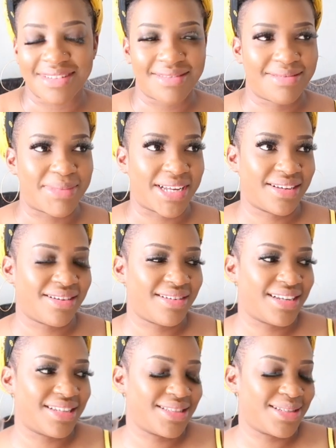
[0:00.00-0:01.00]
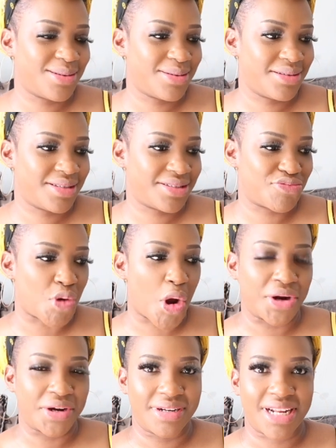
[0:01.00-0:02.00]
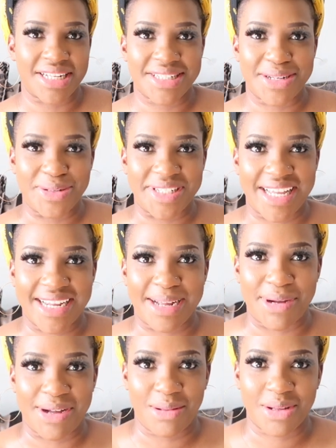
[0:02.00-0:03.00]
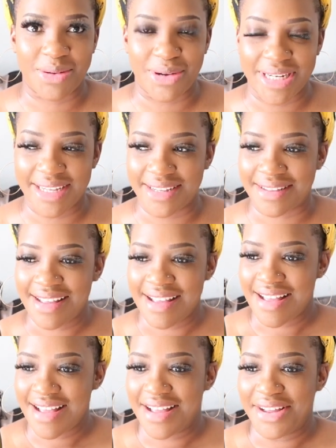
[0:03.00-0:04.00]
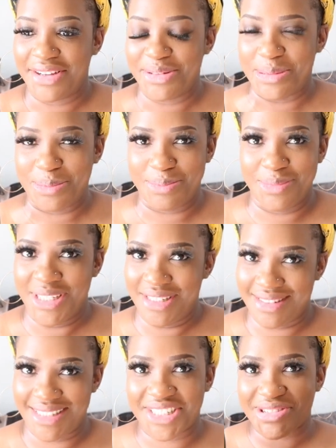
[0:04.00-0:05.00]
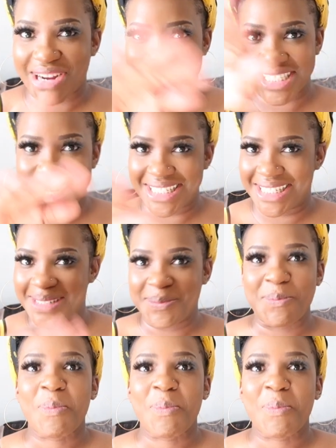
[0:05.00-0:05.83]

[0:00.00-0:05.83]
Oh my god, that sounds wrong. That sounds like I'm an alcoholic. Scratch that.